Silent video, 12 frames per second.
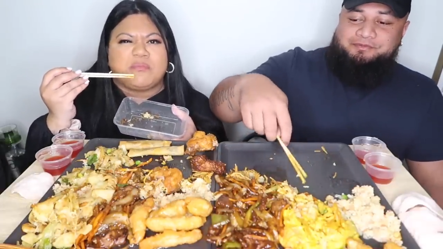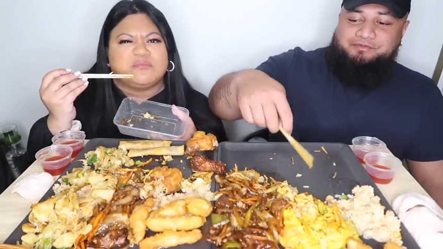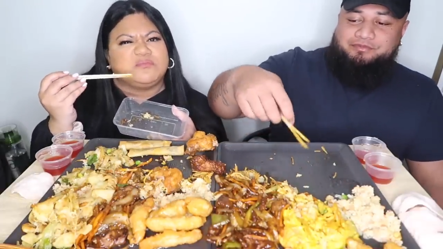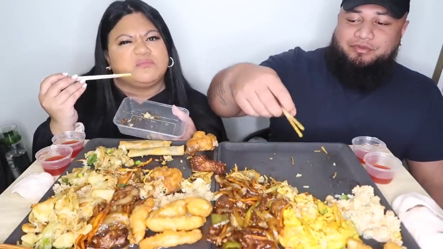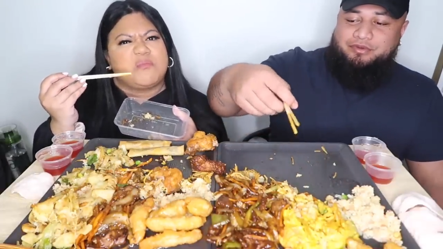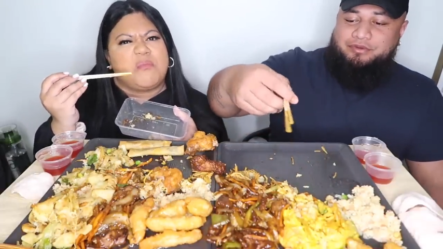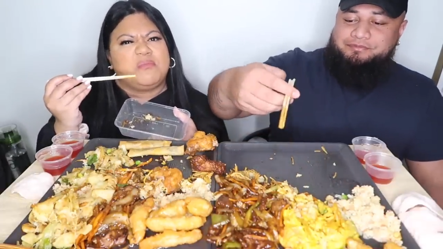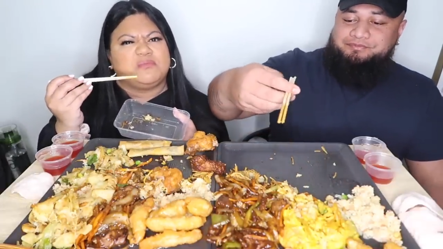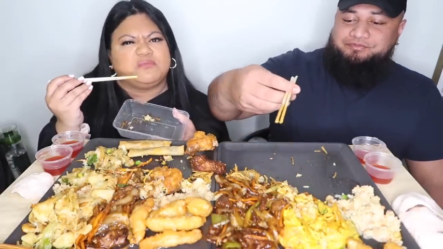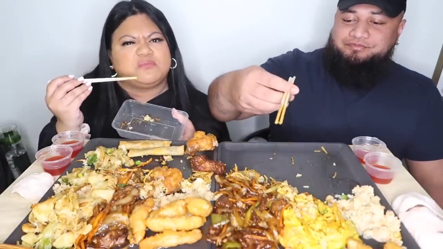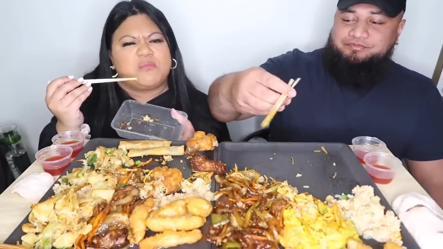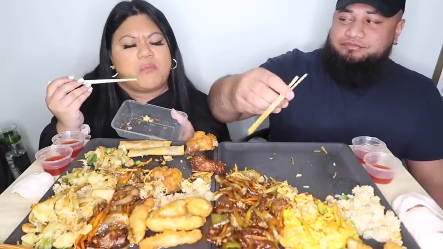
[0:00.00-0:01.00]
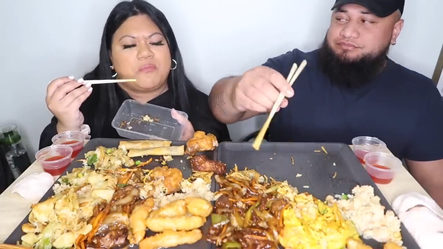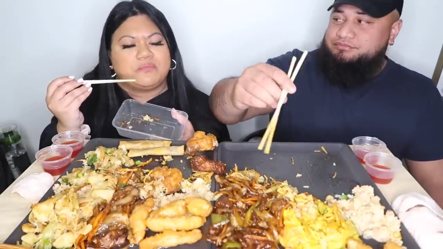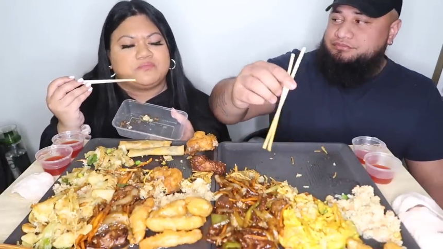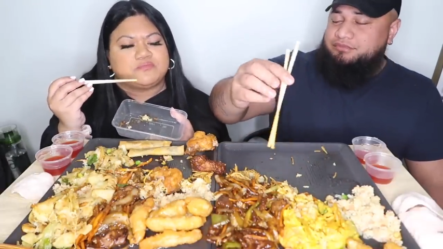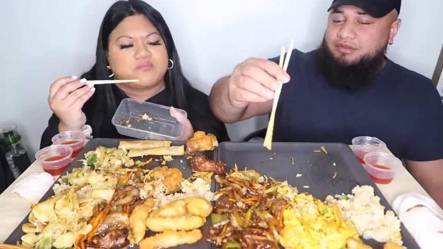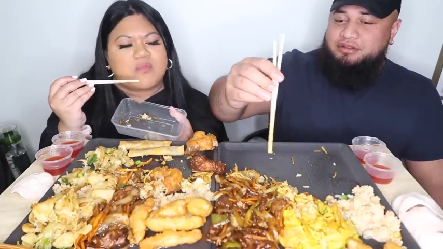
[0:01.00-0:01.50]
Speaker 1: Mm.
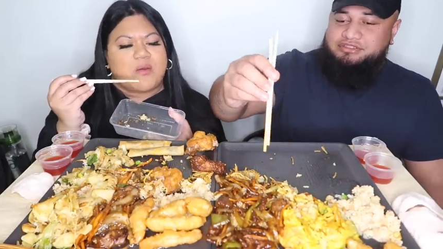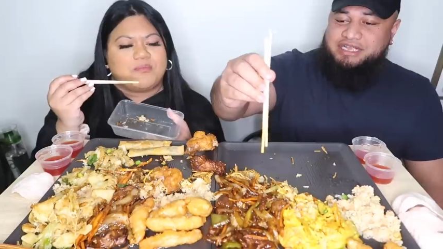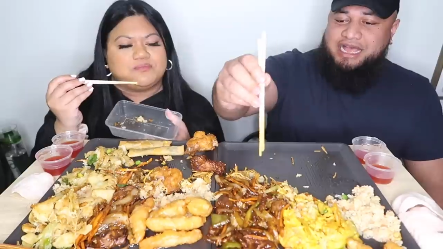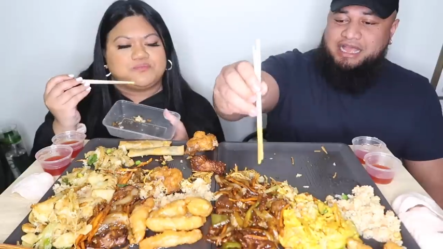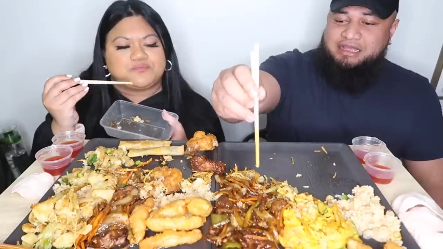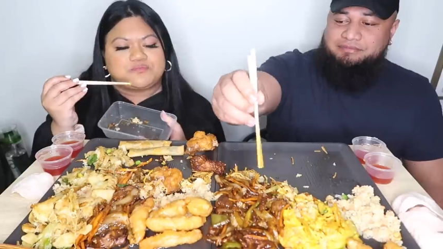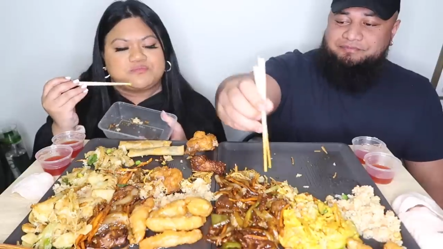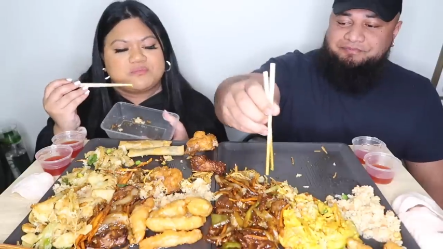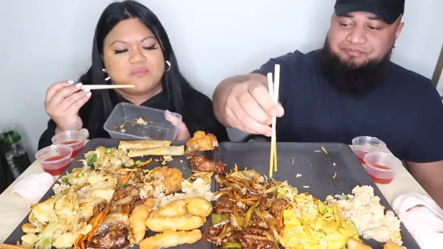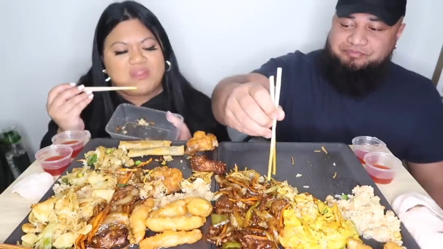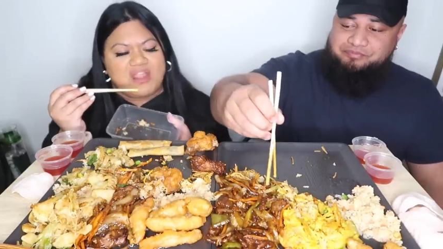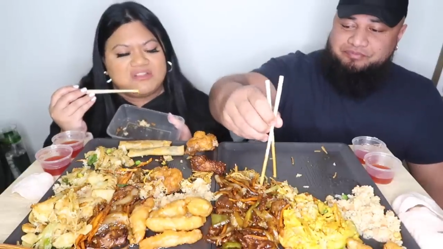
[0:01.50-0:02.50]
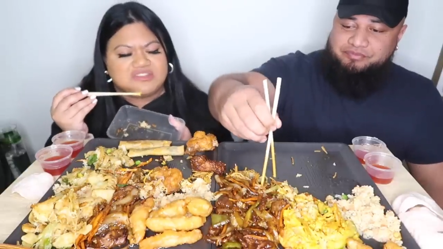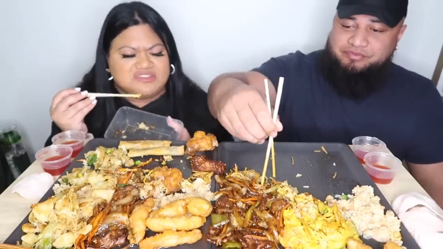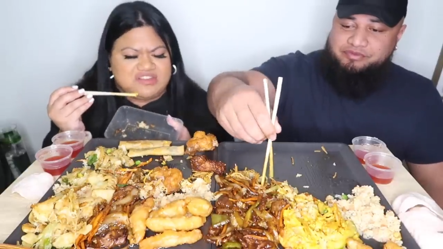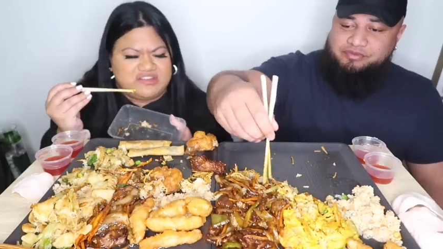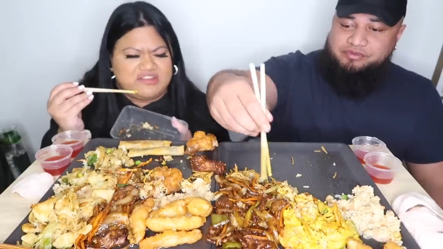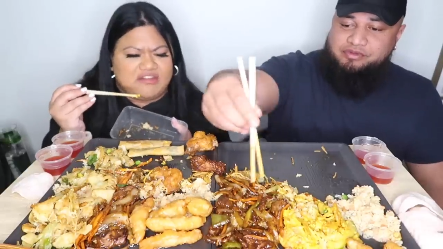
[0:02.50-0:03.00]
Mm-hmm. Sorry? Eh? Tastes
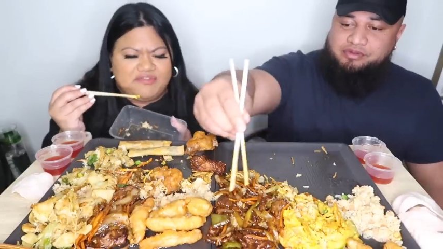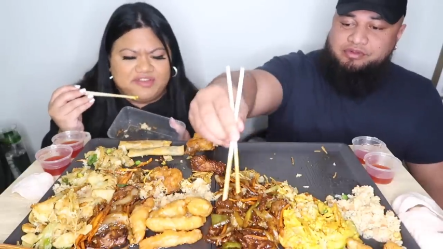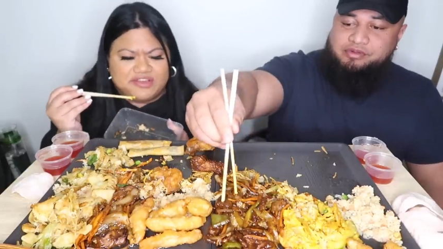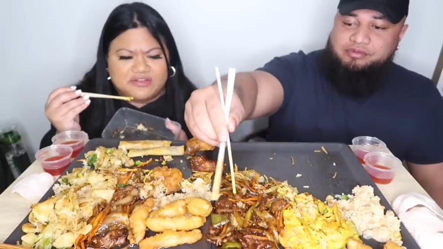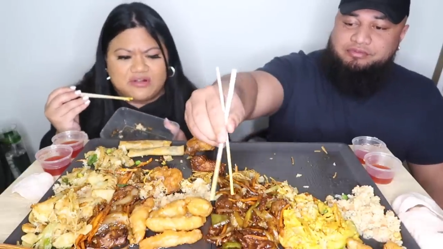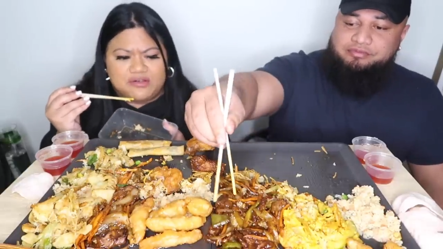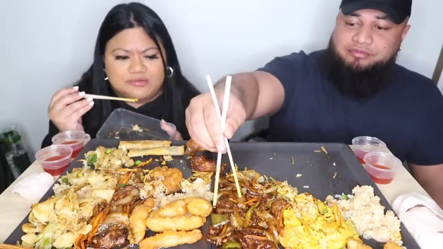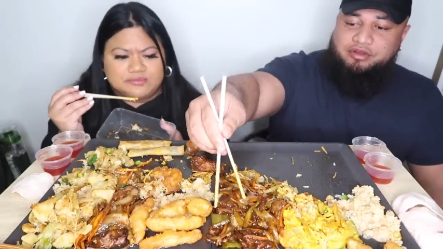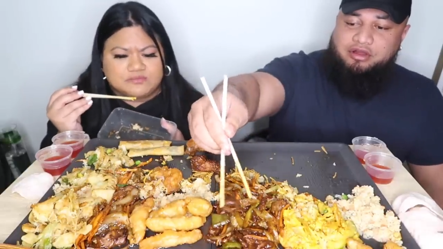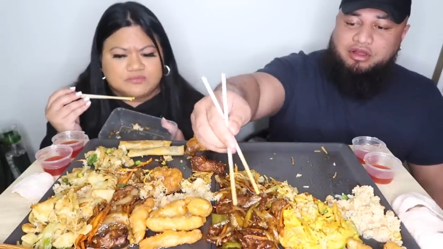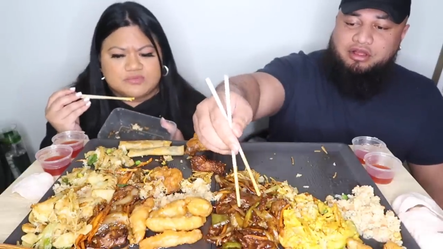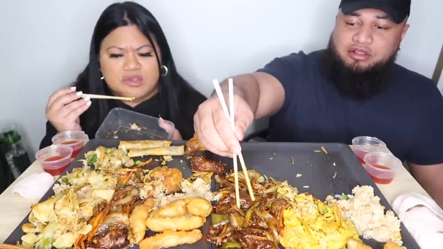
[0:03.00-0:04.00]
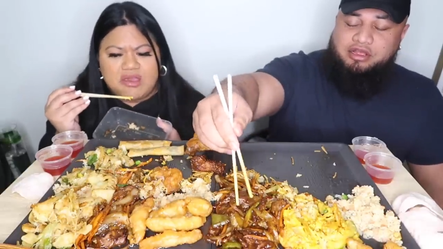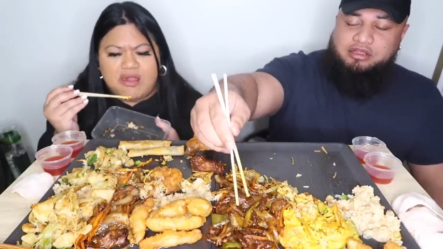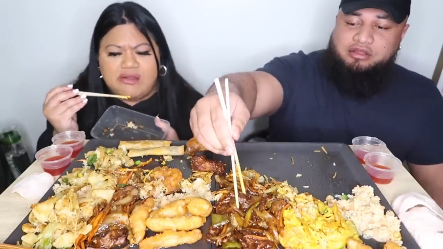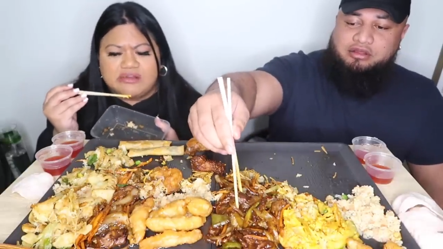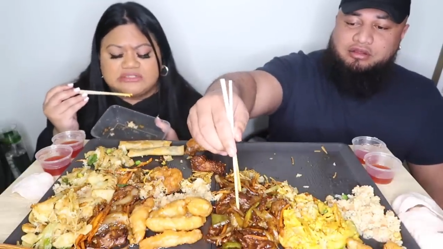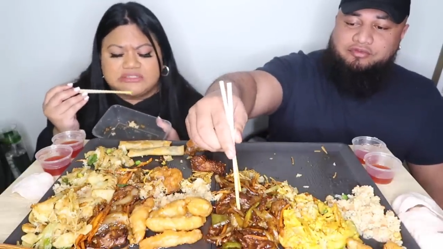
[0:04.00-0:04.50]
like nothing.
Speaker 2: Oh, I like
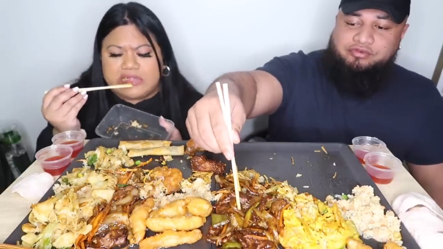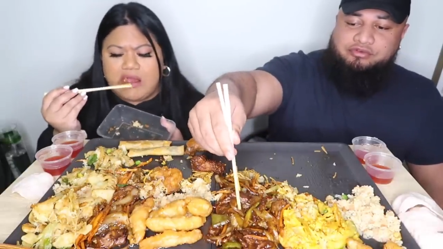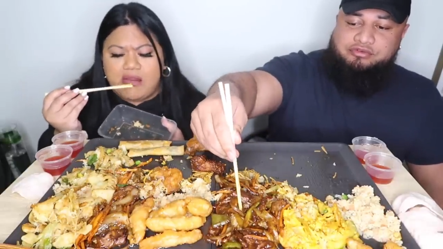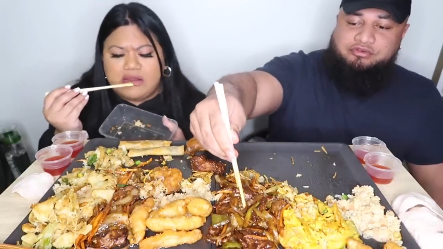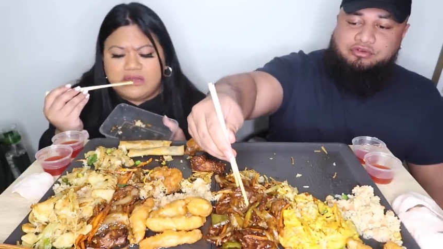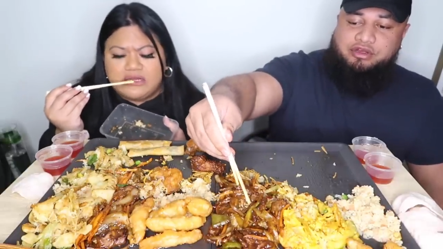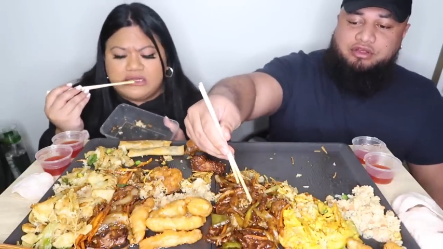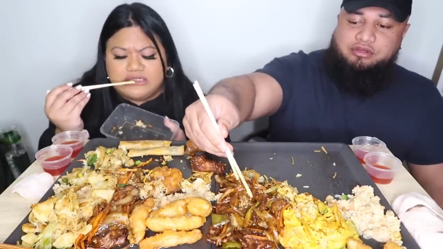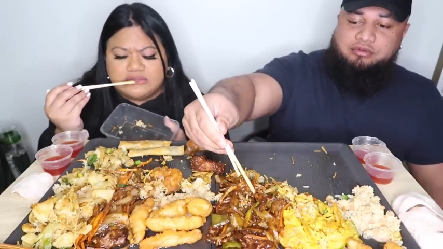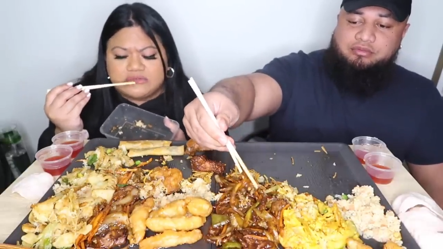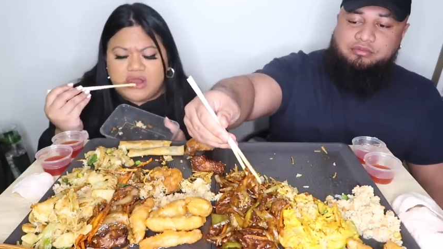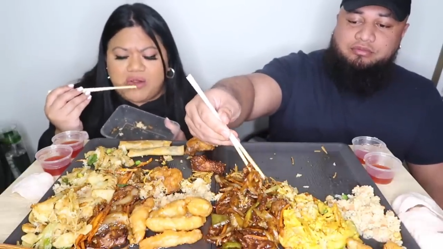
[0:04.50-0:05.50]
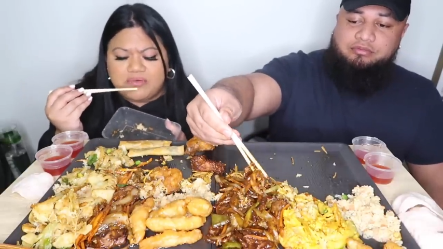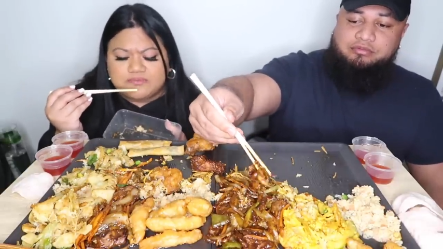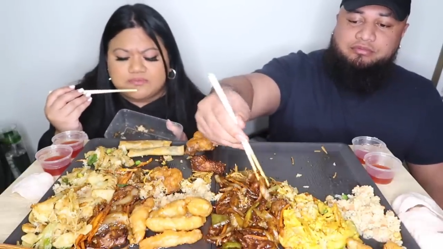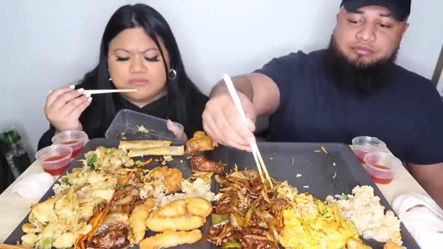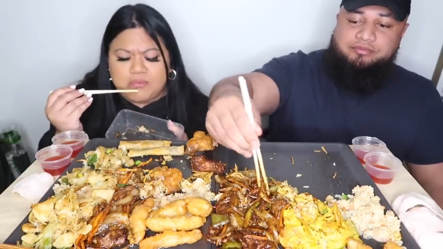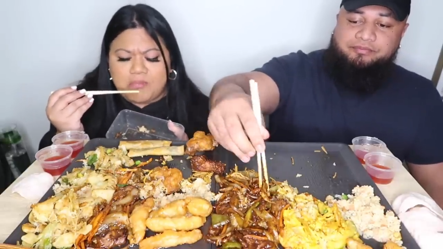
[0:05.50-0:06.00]
it. I thought it was alright.
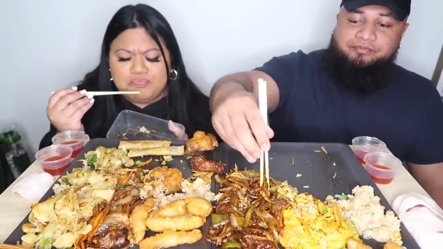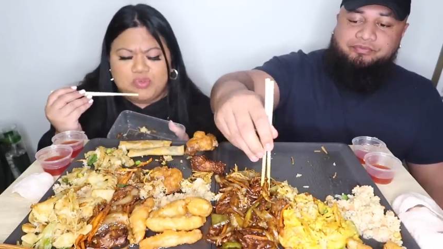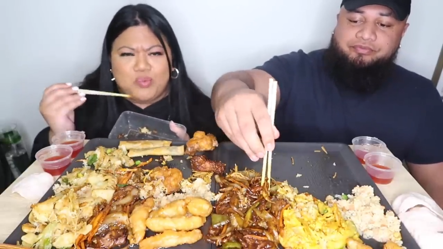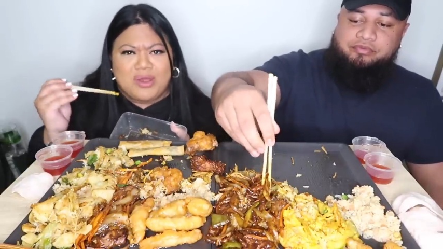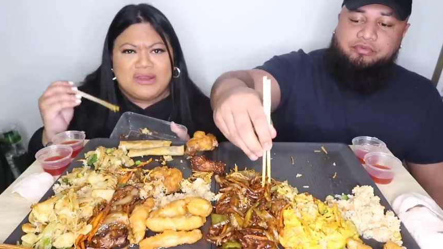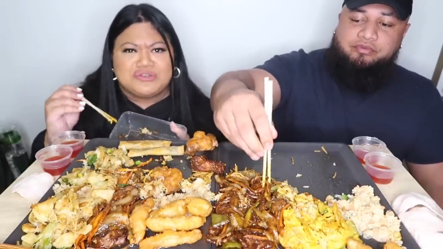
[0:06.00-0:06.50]
Speaker 1: Why